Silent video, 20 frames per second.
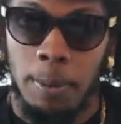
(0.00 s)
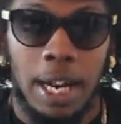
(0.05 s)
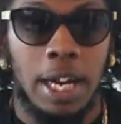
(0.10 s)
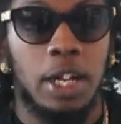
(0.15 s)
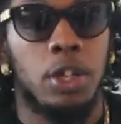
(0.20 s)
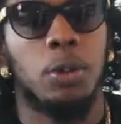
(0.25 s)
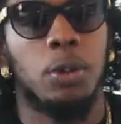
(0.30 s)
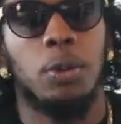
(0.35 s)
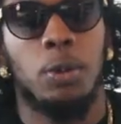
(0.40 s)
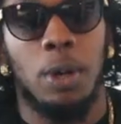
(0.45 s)

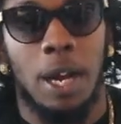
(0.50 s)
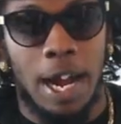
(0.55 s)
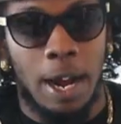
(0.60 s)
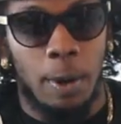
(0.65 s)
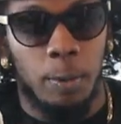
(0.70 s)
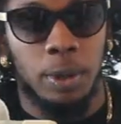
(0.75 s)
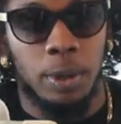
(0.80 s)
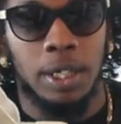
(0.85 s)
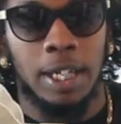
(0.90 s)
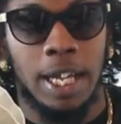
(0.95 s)

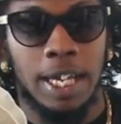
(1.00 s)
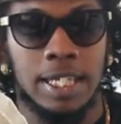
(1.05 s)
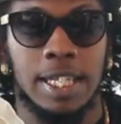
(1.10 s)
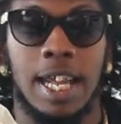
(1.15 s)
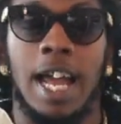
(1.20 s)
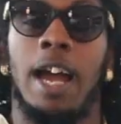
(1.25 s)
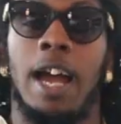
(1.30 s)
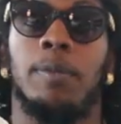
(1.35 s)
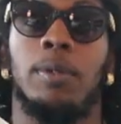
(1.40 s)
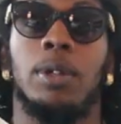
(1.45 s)
I would like to
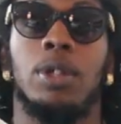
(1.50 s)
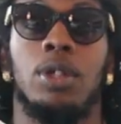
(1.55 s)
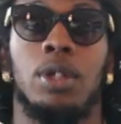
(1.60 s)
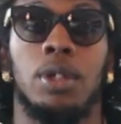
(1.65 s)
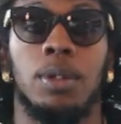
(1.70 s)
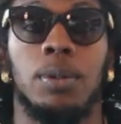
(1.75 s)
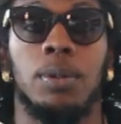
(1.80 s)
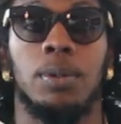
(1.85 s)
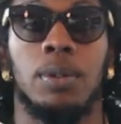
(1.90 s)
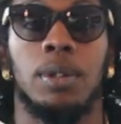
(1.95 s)
have the
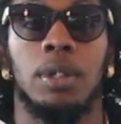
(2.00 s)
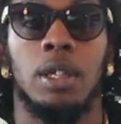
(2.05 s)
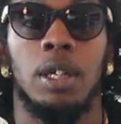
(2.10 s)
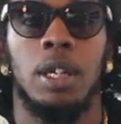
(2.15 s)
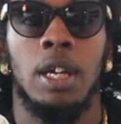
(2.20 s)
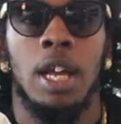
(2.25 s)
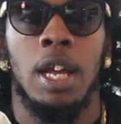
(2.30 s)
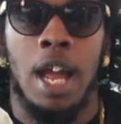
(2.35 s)
shoes.